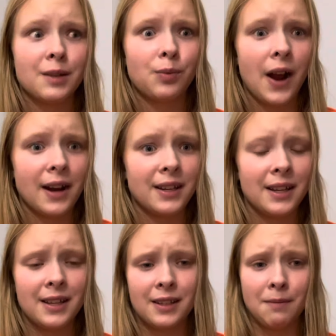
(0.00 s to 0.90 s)
to
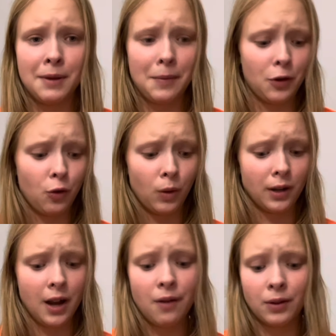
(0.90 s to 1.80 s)
practice and people who were
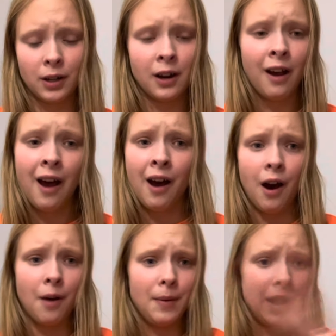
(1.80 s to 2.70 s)
never
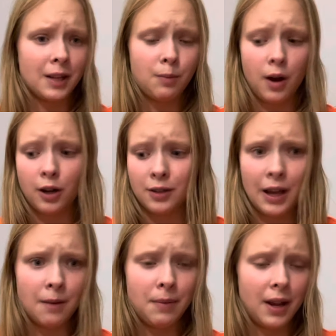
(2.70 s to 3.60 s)
a back spot or
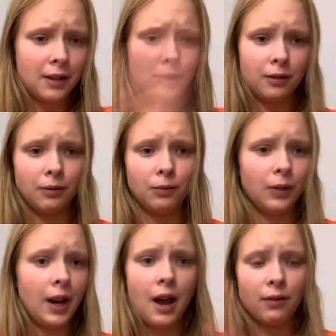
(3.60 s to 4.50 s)
side base or
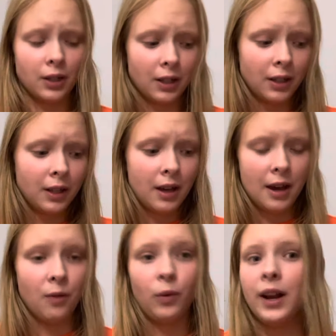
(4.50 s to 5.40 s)
whatever
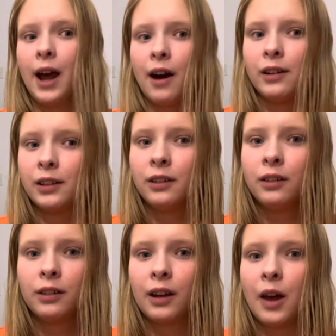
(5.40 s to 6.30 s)
and went out
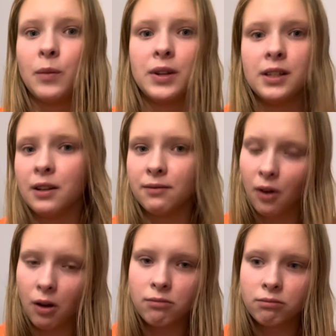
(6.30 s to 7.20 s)
and we didn't
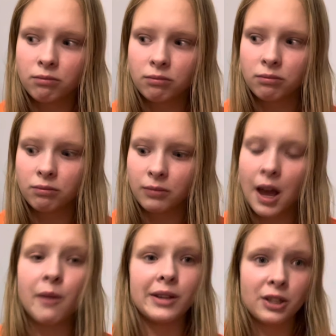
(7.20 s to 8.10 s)
fall
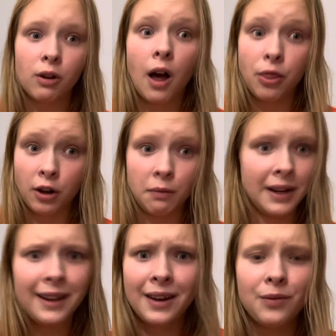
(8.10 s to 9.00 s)
and we still got third. We
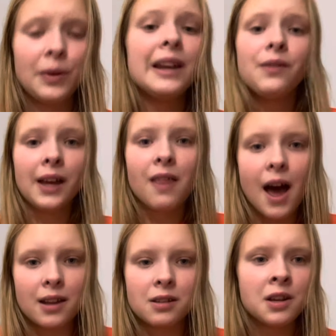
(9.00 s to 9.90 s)
didn't we didn't even get
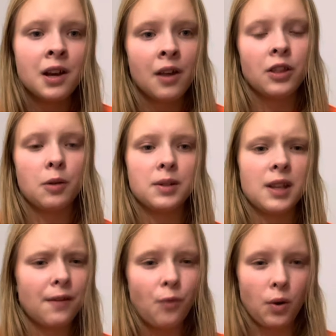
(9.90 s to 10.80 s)
last. There was
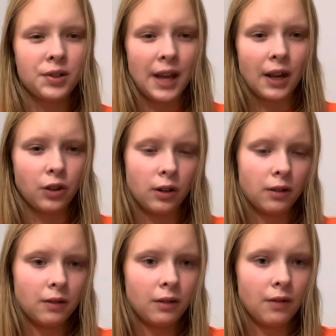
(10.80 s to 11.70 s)
like four, second,
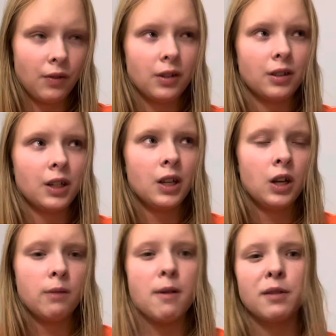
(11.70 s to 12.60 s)
third, and first.
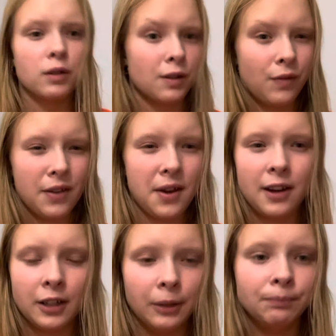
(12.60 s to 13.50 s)
Maybe there was a fifth. I
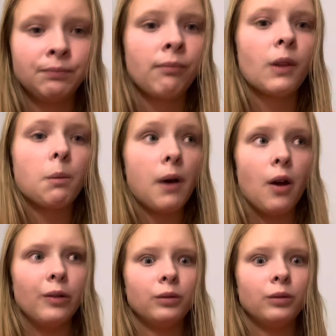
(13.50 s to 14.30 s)
don't know, but